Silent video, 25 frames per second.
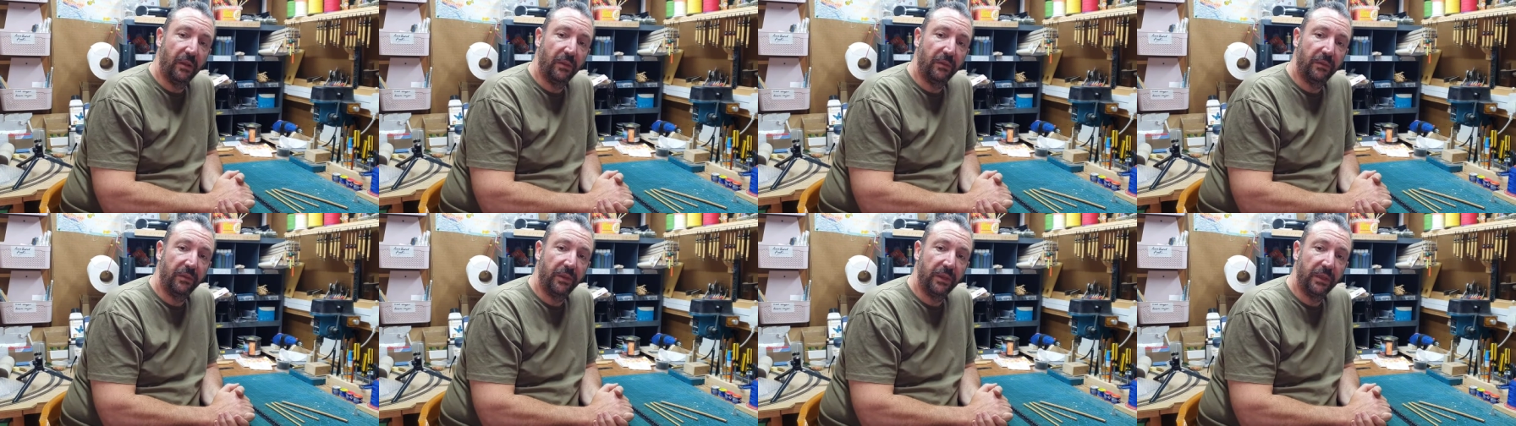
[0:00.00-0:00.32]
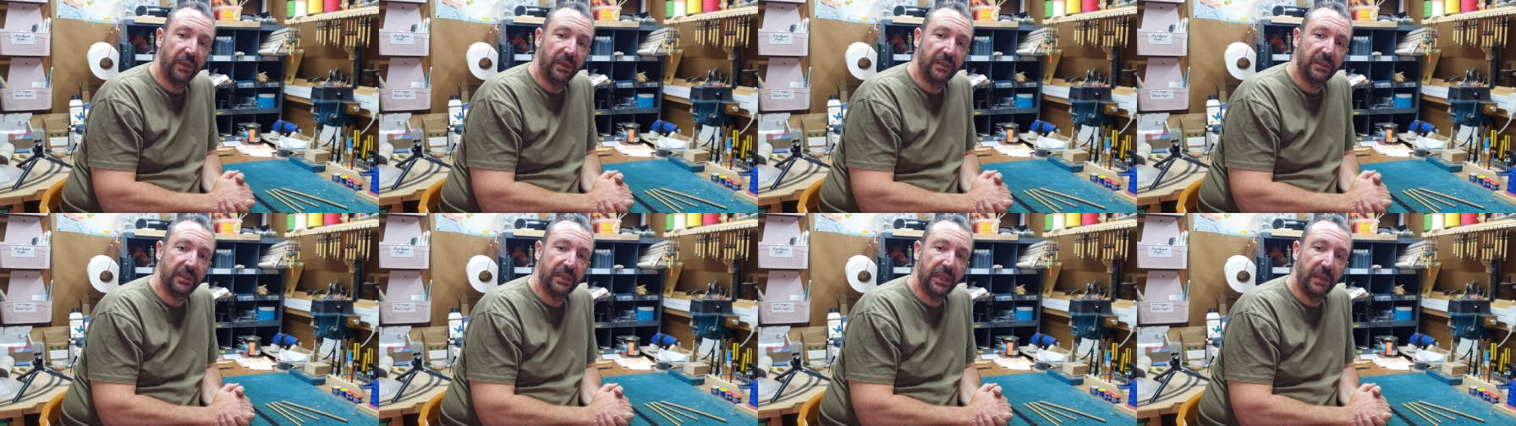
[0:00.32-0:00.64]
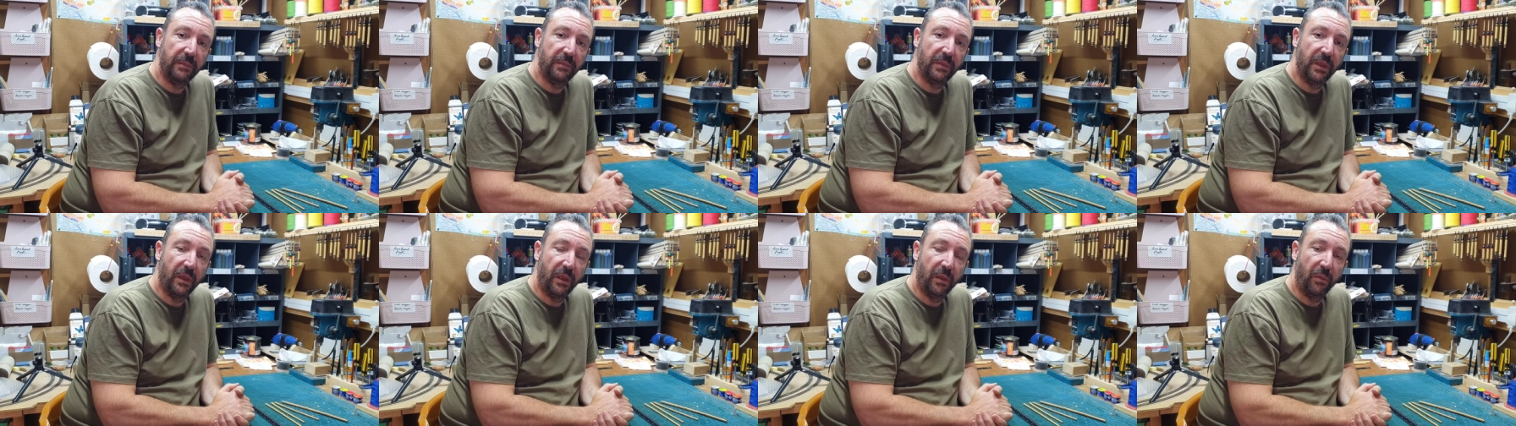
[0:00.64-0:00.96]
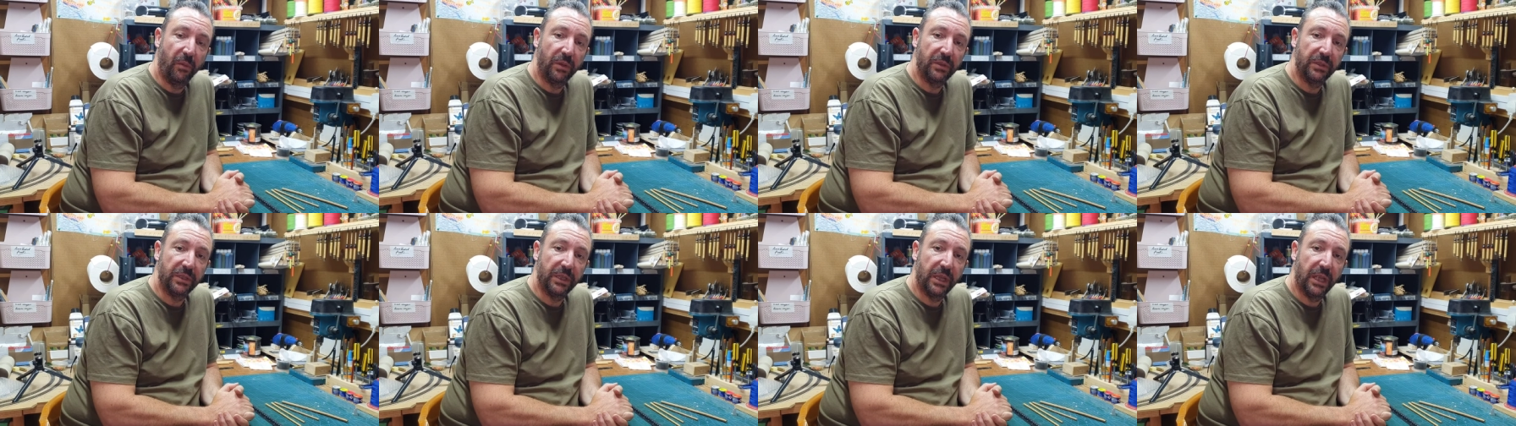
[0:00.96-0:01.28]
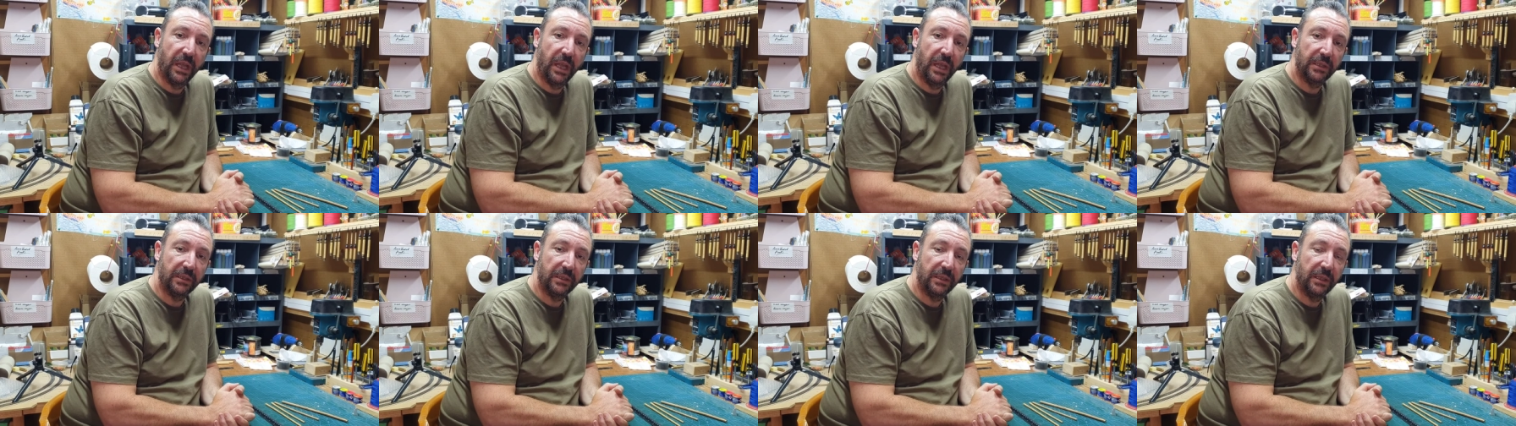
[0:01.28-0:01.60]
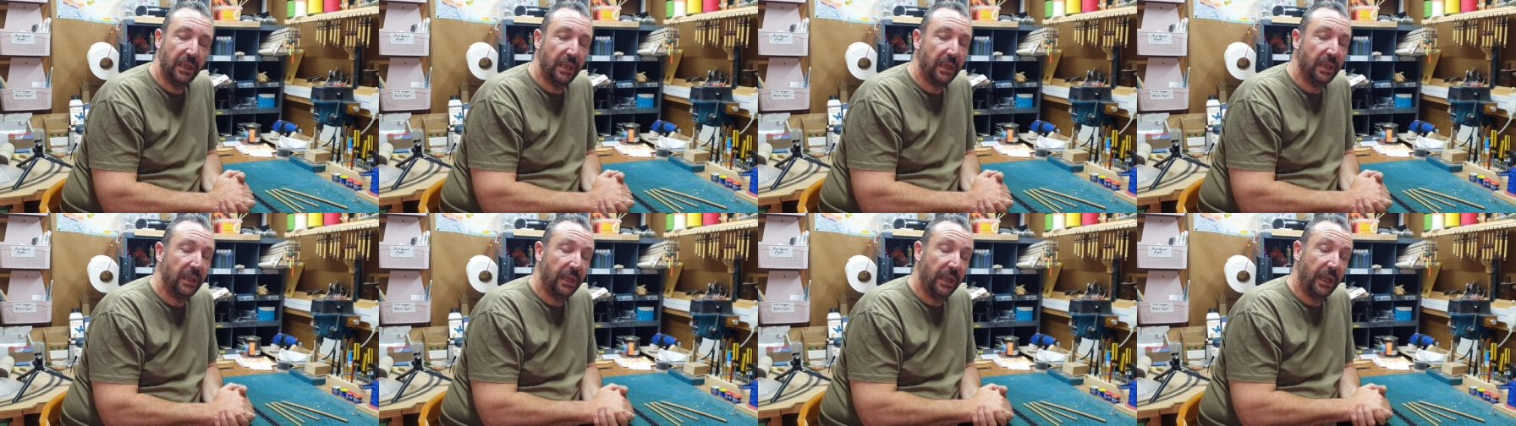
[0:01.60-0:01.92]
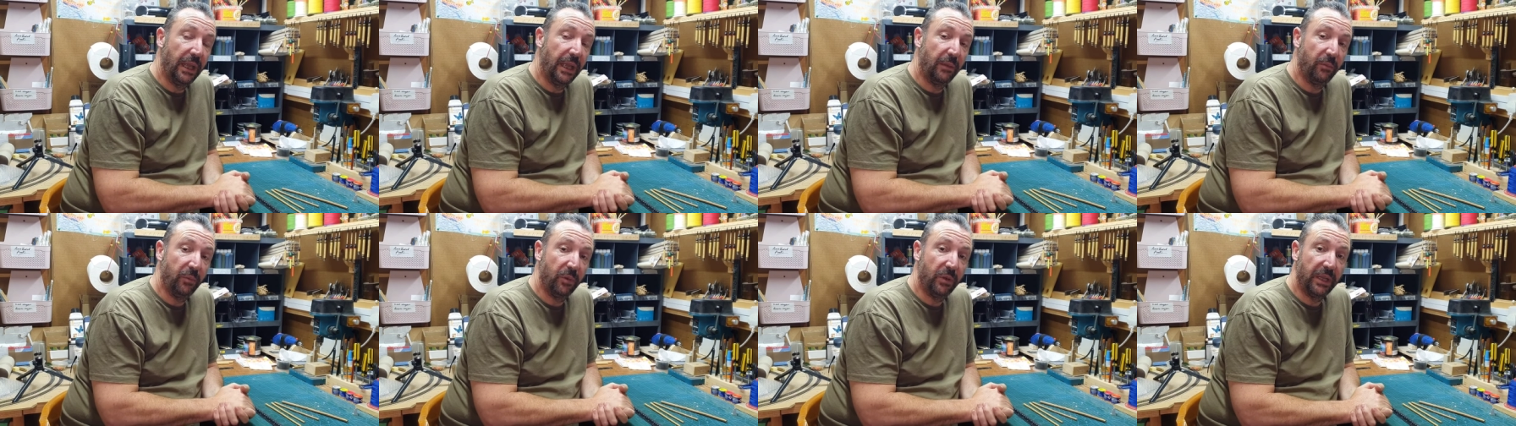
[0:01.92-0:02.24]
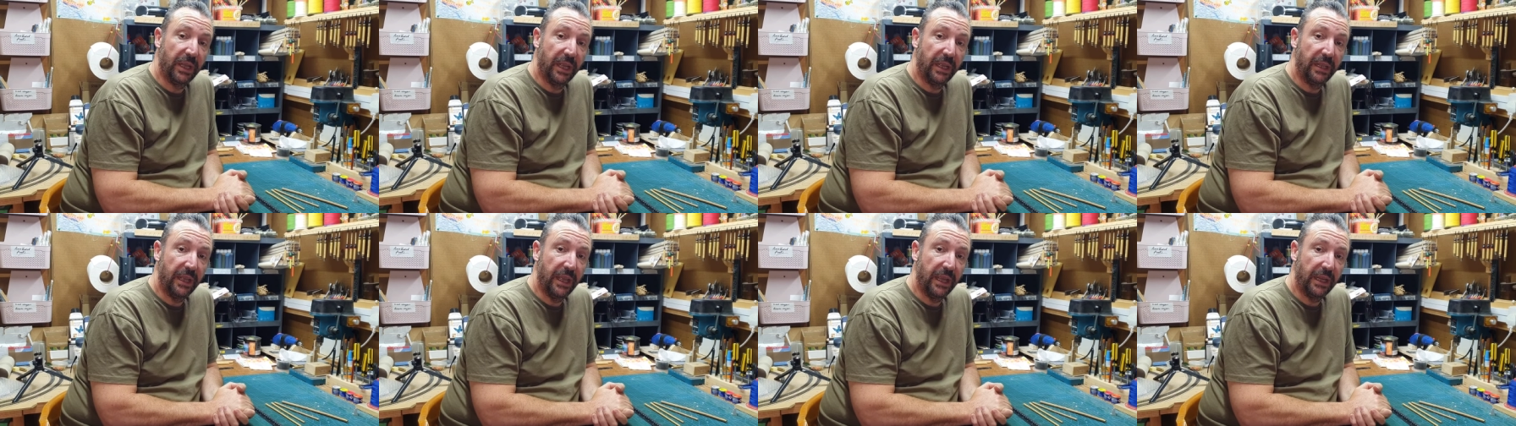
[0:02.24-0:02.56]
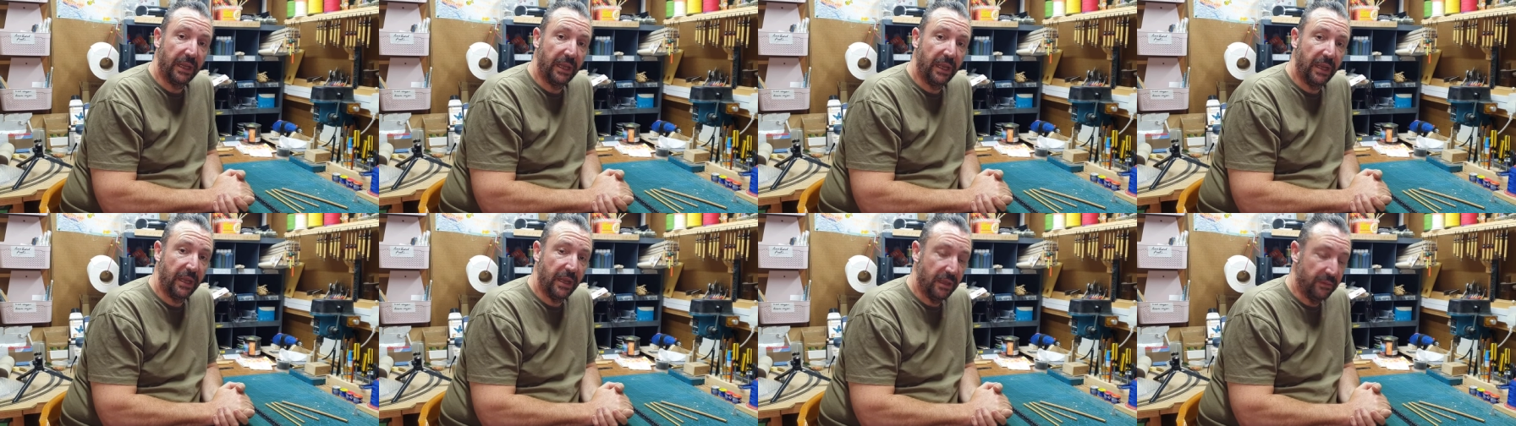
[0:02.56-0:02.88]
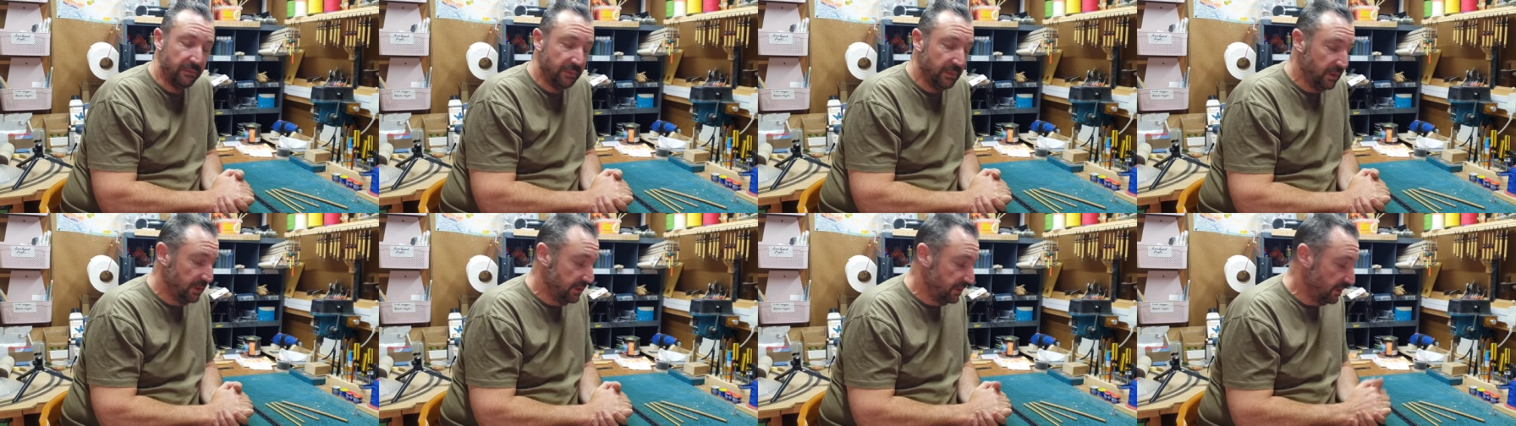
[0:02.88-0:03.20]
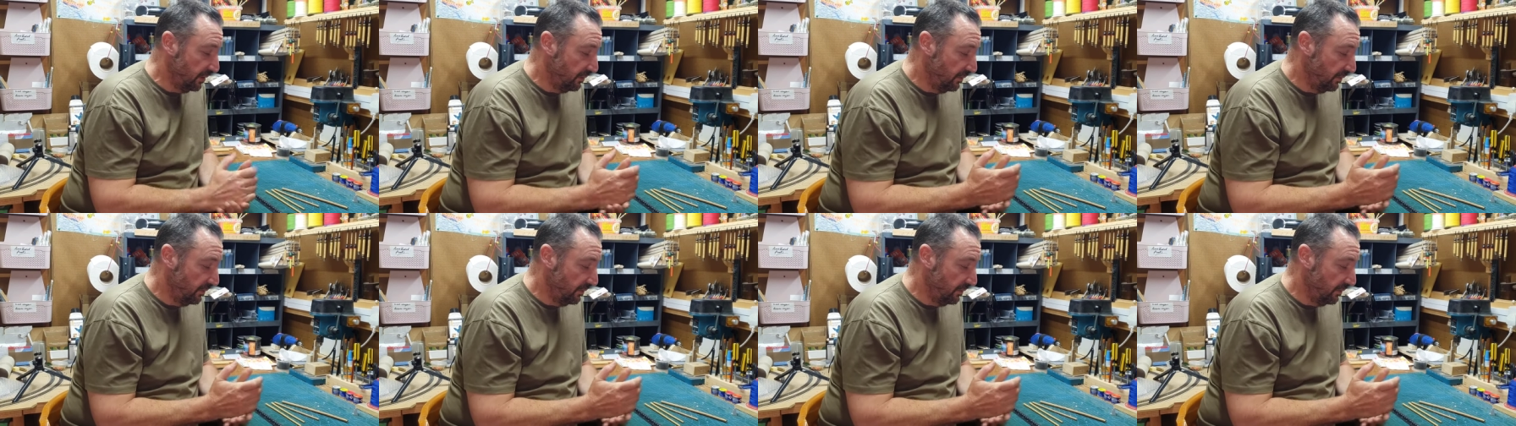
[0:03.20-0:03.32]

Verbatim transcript: of the stem that I want to cut, and we'll get that cut.